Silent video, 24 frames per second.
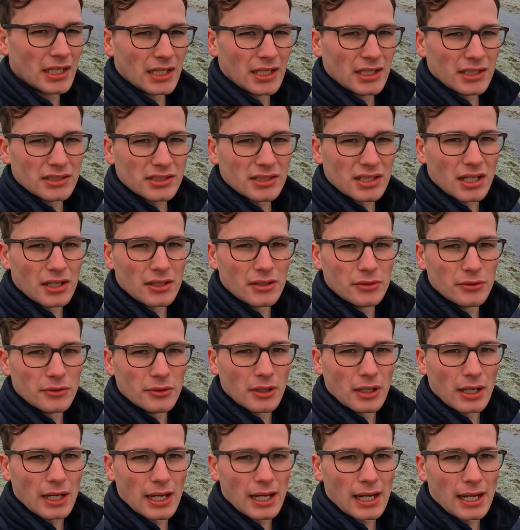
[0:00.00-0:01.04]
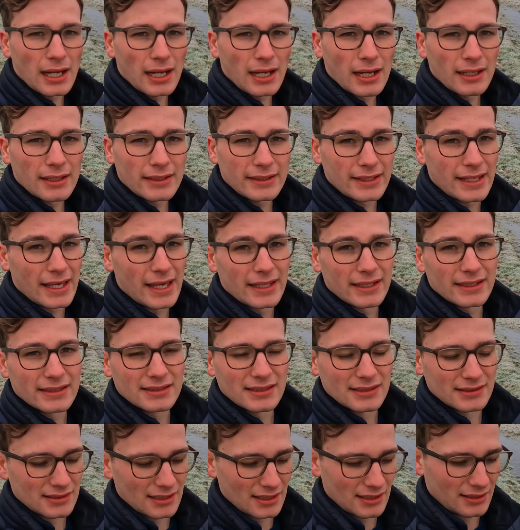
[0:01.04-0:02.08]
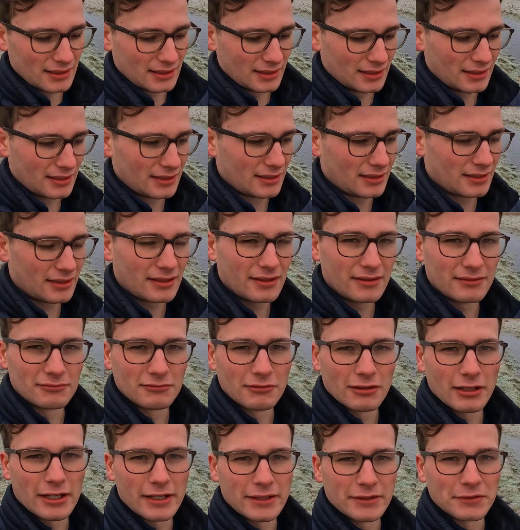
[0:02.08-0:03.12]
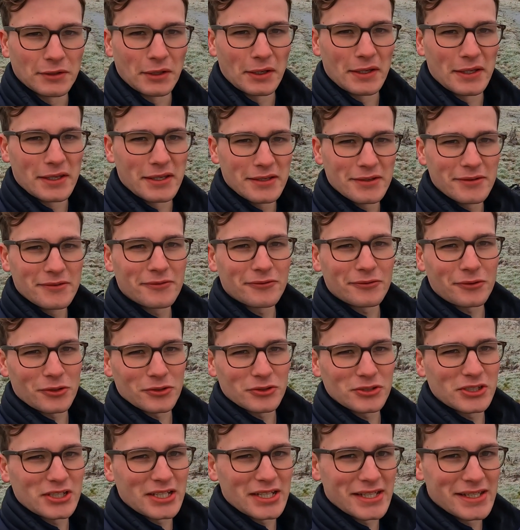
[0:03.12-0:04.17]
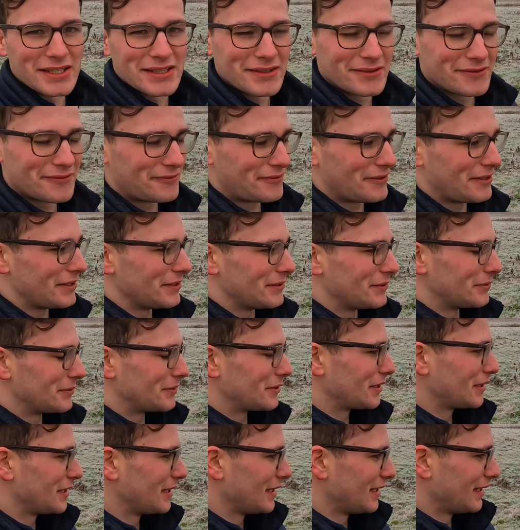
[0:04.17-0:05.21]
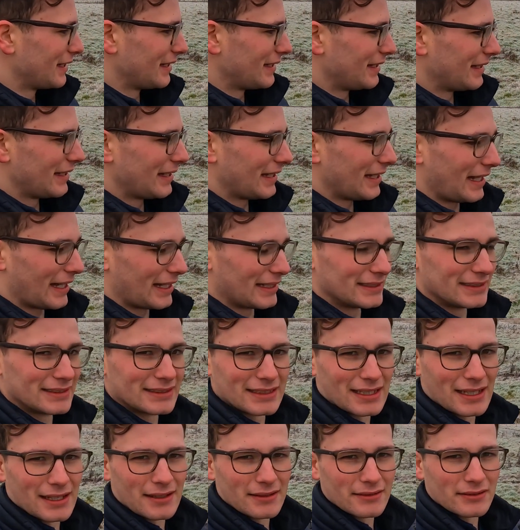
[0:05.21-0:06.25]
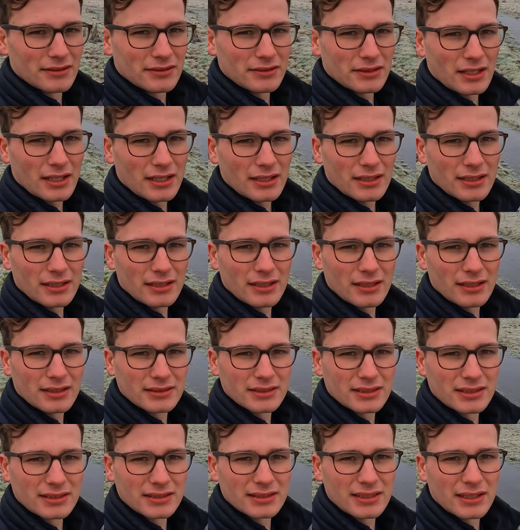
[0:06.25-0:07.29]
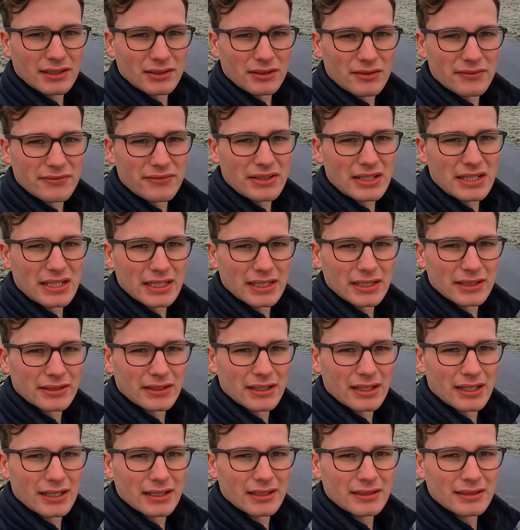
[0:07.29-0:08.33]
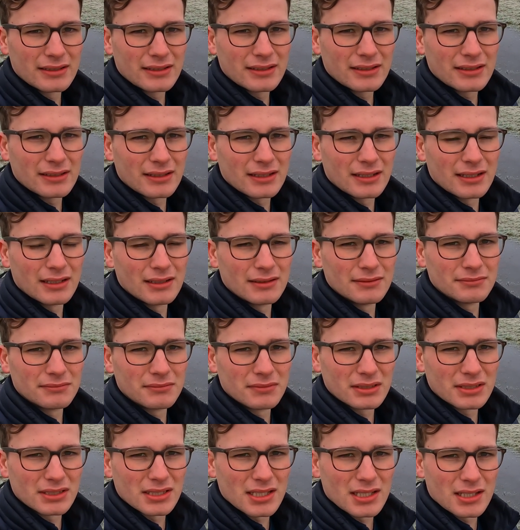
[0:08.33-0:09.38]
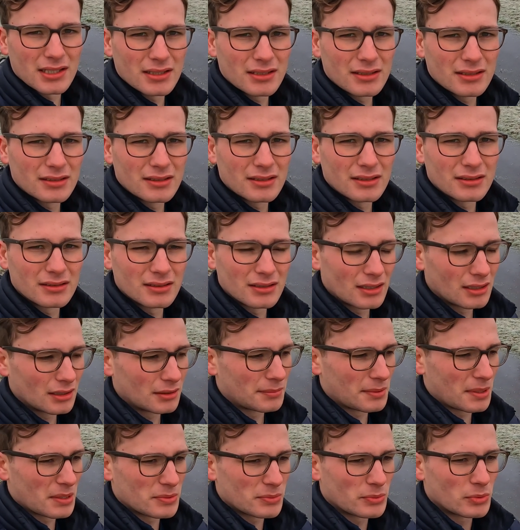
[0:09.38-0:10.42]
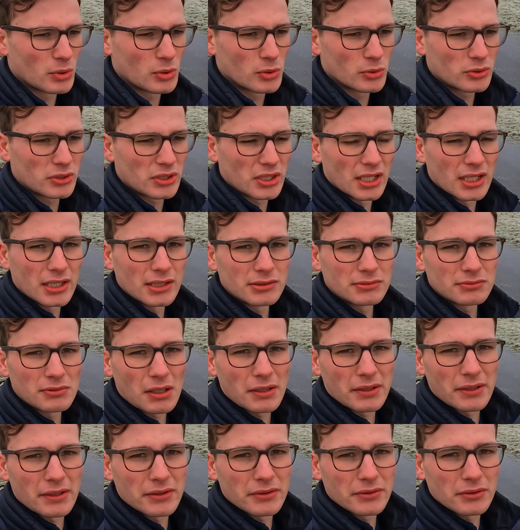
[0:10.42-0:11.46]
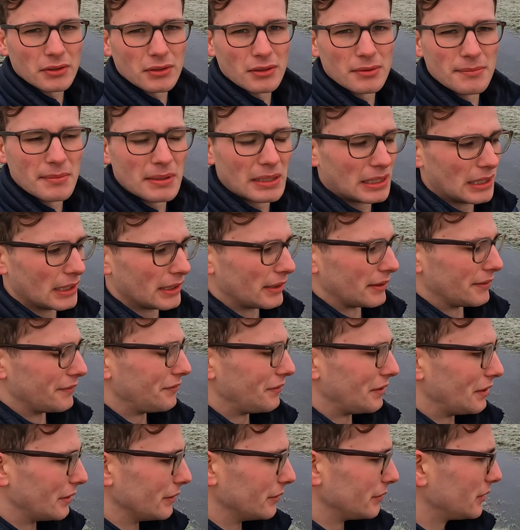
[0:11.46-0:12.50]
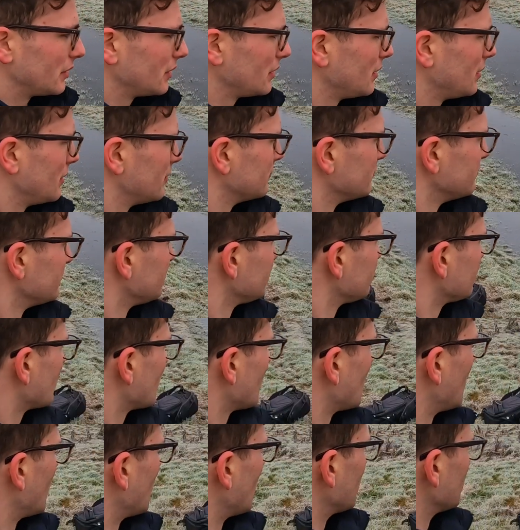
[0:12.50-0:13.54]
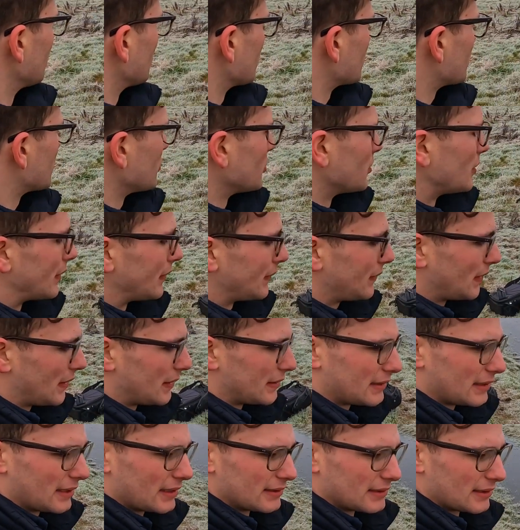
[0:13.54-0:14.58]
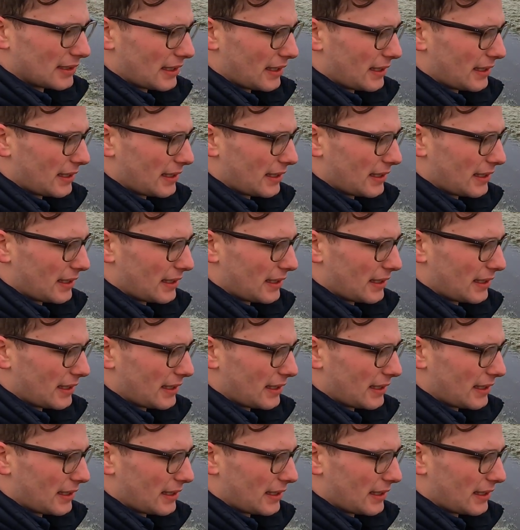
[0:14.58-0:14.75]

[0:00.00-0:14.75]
So yeah, this is a really frosty field, and as you can see on the video there, there's a little bit of water running through the middle of the field. I'm not sure what this is,